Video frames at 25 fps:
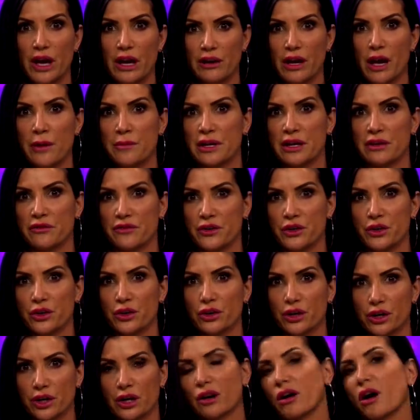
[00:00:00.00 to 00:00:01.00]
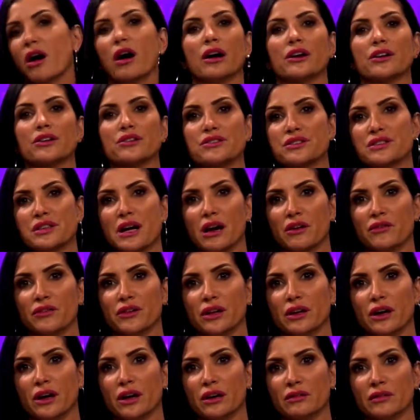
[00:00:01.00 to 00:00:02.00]
I mean, if you're going to call yourself
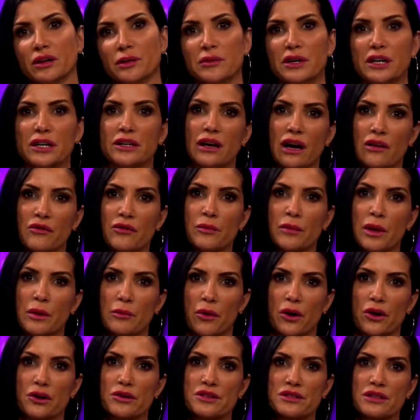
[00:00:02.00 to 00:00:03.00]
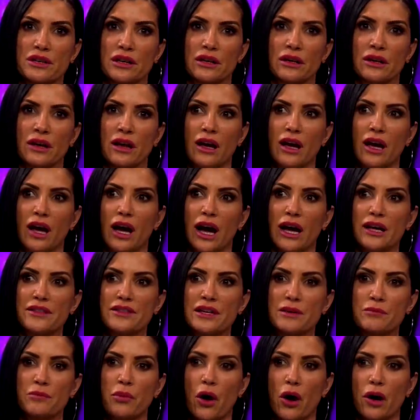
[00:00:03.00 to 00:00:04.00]
a limited government person, I
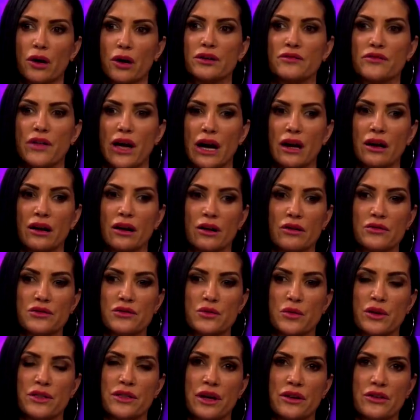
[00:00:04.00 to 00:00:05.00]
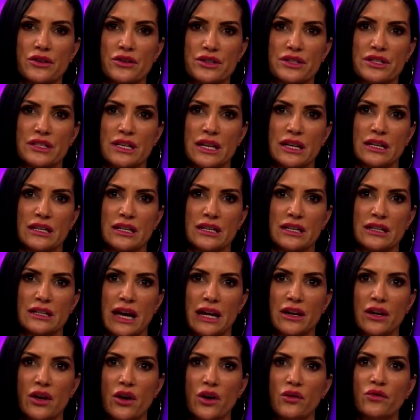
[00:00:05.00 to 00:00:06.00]
think part of that goes with understanding
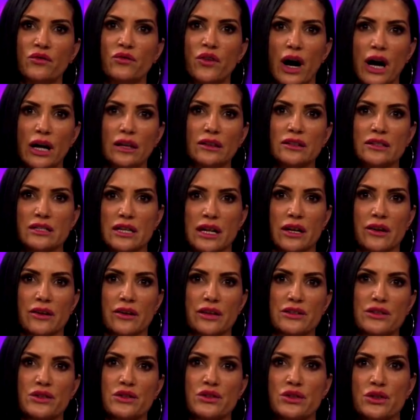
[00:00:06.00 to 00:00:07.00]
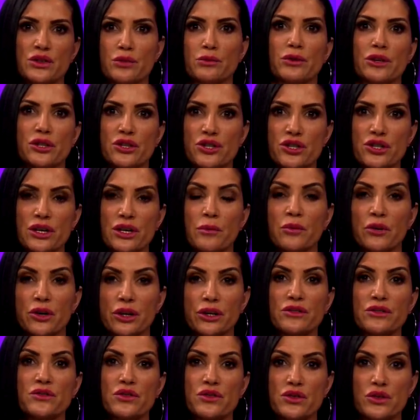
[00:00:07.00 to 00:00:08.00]
that voluntary stewardship,
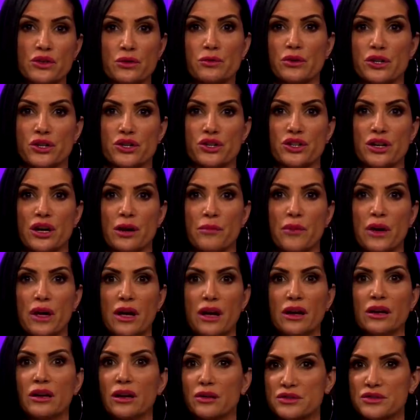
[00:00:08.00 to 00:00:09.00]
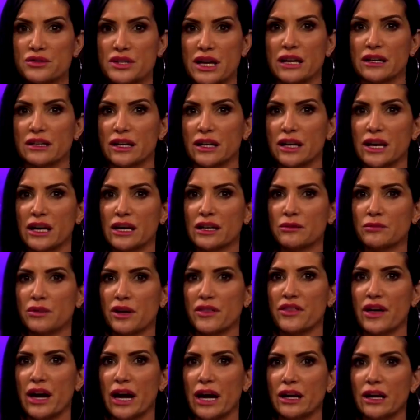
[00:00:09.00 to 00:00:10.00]
good stewardship, goes hand in hand
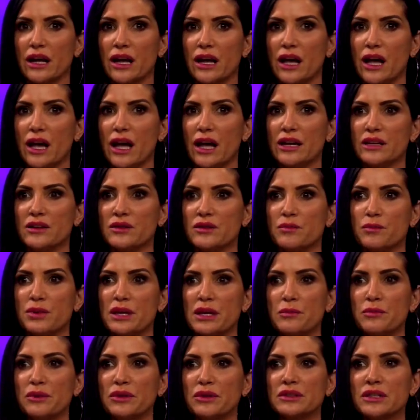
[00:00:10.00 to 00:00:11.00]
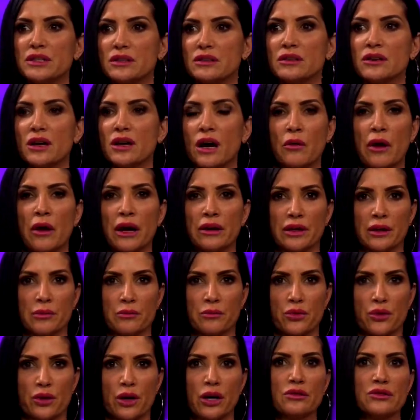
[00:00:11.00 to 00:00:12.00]
with that. And people didn't go out
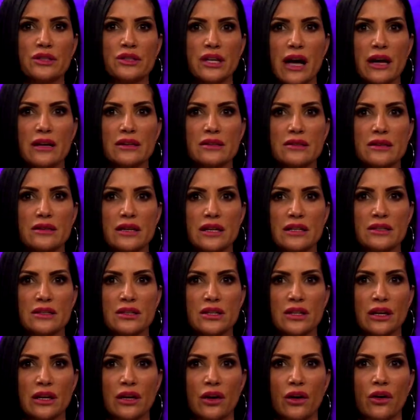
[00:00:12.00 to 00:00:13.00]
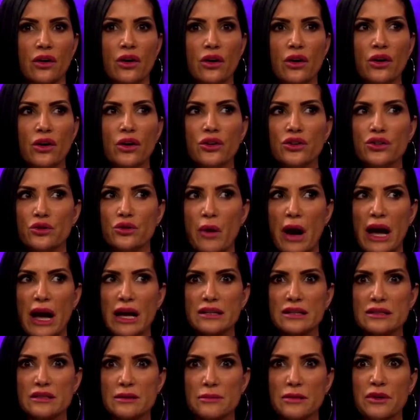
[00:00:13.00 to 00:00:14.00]
and protest until you
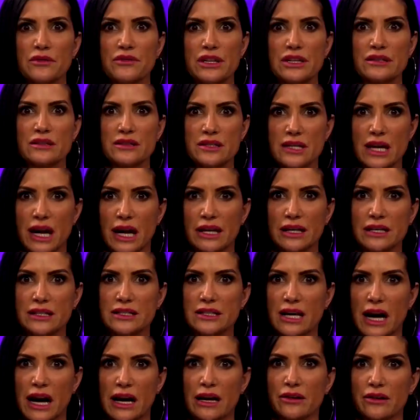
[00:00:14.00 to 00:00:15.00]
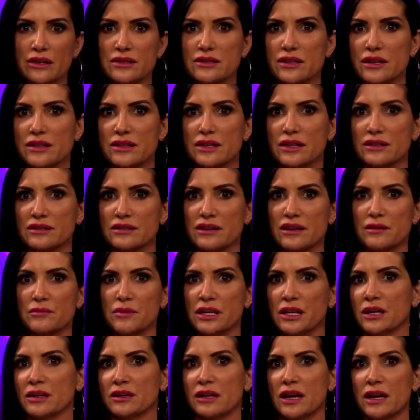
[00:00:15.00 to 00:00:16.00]
had some of these tiny tyrants, I think, as they've
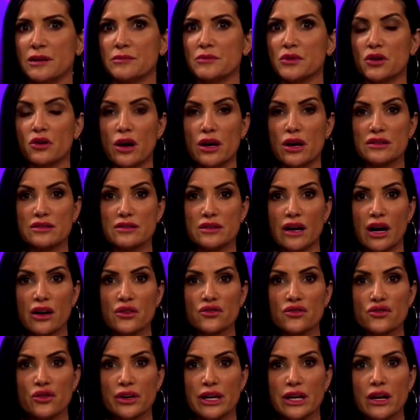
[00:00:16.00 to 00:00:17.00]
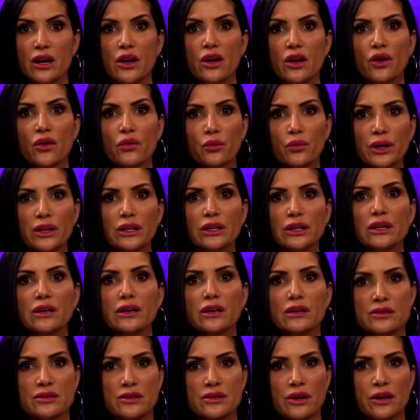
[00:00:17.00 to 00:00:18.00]
been nicknamed across the country, really
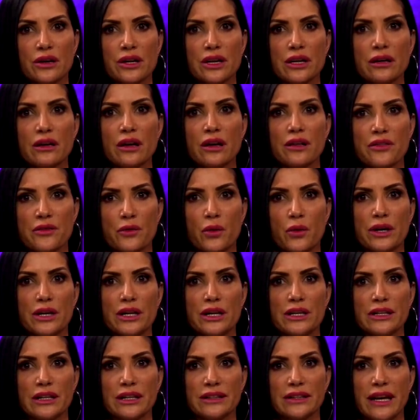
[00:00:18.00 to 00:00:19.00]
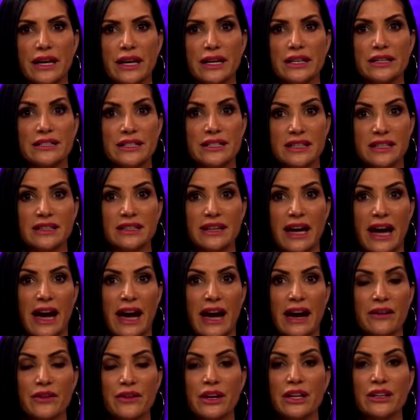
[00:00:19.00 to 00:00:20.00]
exerting authority that they didn't
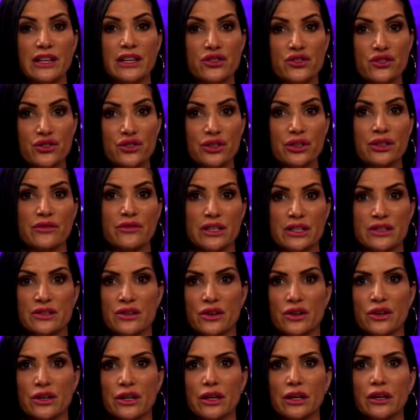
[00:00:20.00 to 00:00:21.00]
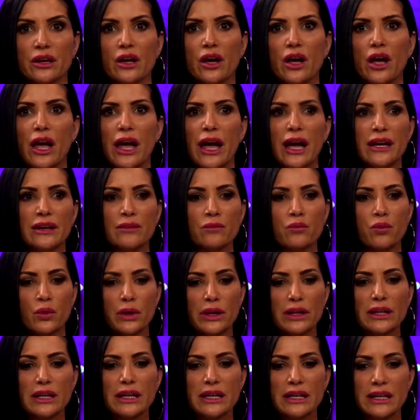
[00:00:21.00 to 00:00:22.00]
have and they shouldn't have exerted, and
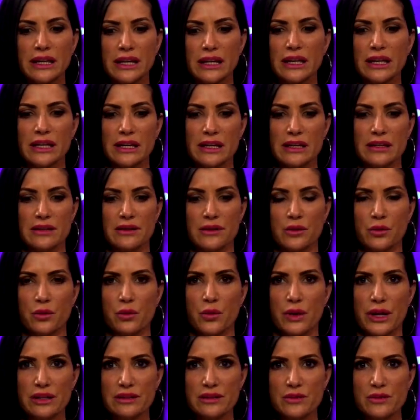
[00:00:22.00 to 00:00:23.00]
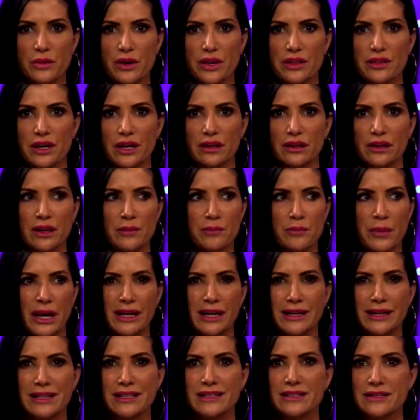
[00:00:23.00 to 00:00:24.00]
really getting into the weeds with it, like
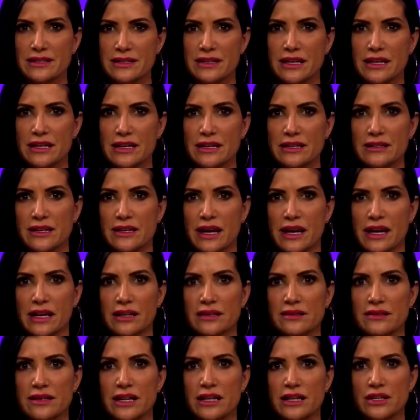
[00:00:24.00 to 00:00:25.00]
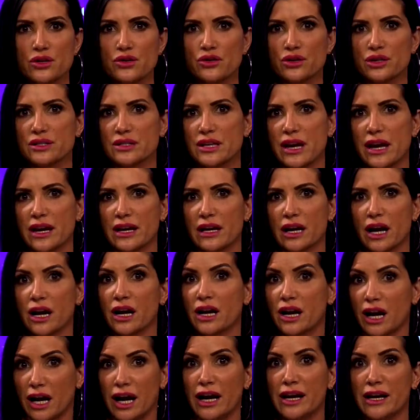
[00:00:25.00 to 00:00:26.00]
banning seeds and saying you could take a
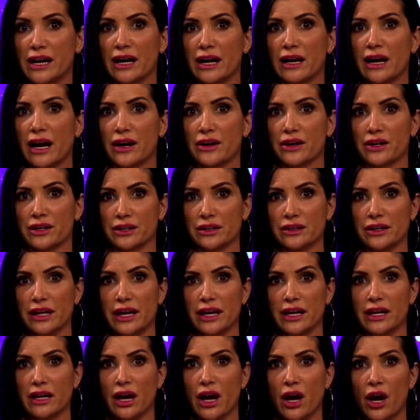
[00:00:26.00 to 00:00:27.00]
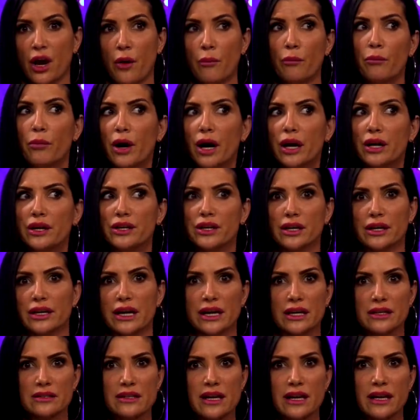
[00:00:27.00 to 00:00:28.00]
kayak out on a lake, but you
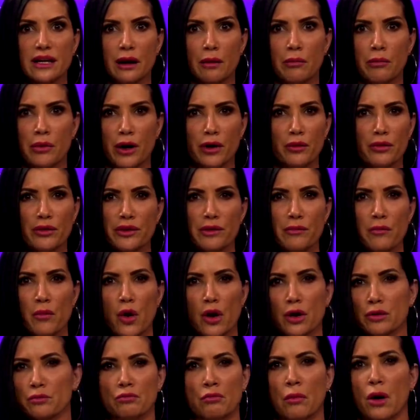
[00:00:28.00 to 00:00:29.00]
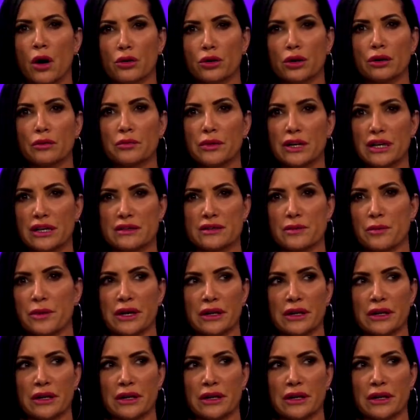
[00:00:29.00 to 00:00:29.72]
can't take a boat with a motor because